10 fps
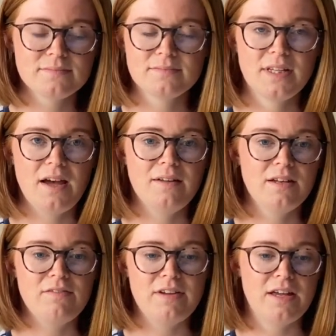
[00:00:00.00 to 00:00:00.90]
Yeah,
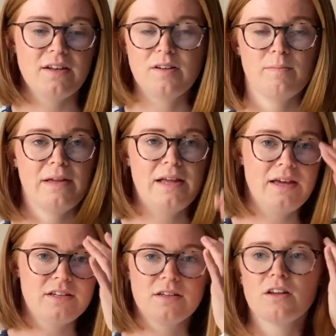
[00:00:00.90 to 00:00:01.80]
lovely, and can be
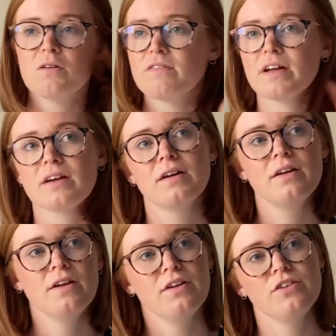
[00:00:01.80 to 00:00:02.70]
layered, you know, with like
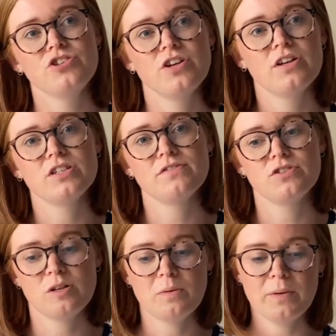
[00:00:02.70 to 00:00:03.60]
shirts over the
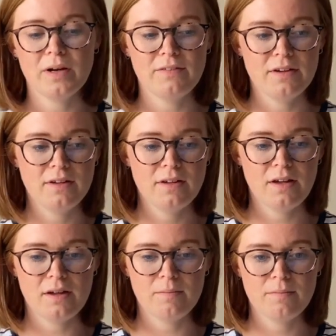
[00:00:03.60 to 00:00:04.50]
top or whatever
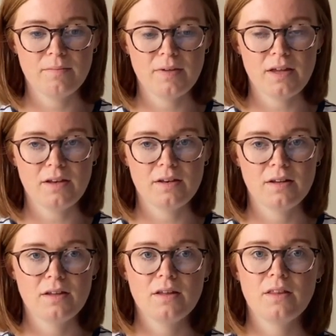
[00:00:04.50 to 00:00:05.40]
in
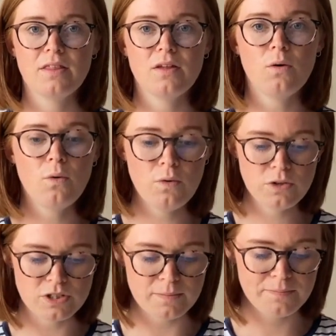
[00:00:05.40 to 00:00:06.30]
the
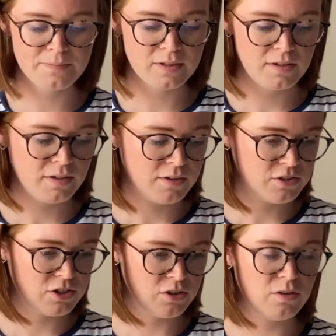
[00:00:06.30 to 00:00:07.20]
autumn.
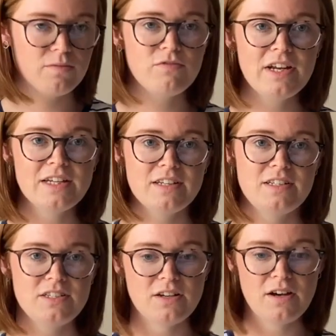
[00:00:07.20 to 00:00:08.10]
So really excited
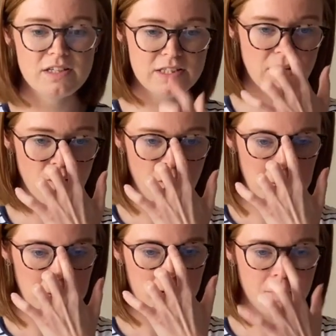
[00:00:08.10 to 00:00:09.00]
to cast that on.
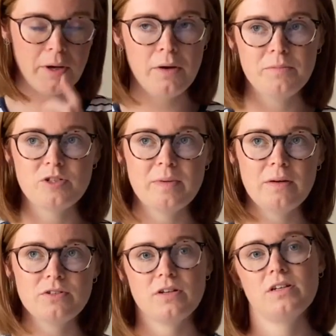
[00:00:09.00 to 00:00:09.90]
Hope to be able
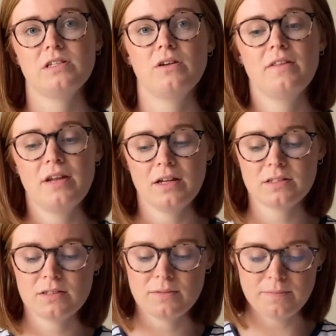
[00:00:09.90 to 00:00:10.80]
to cast it on in the
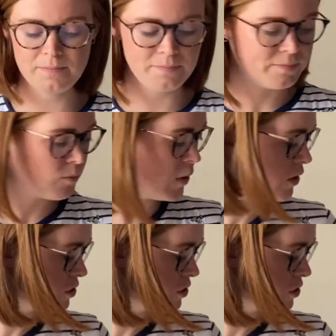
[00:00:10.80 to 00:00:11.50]
next week or